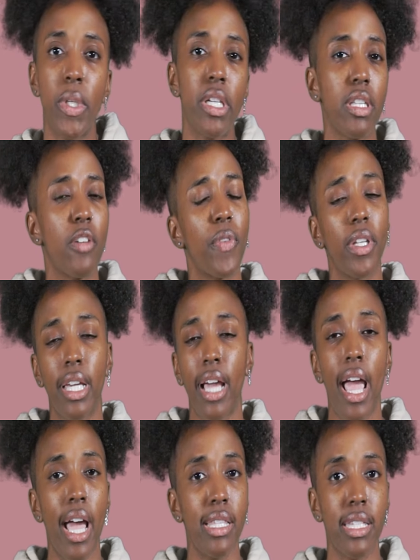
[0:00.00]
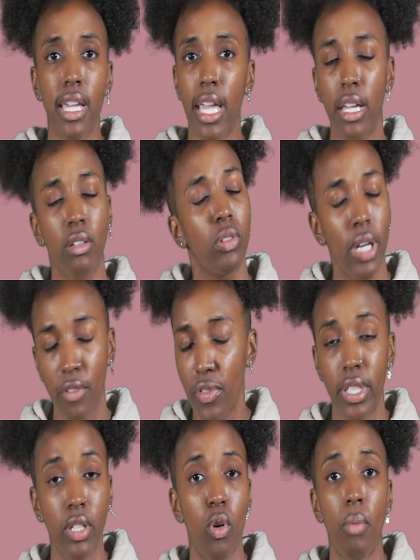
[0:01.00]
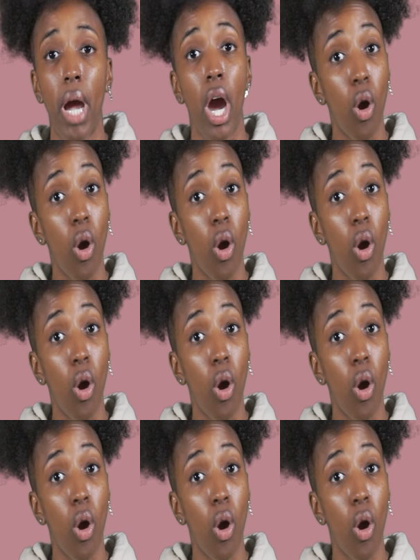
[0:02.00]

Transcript: because I felt like I had to handle everything on my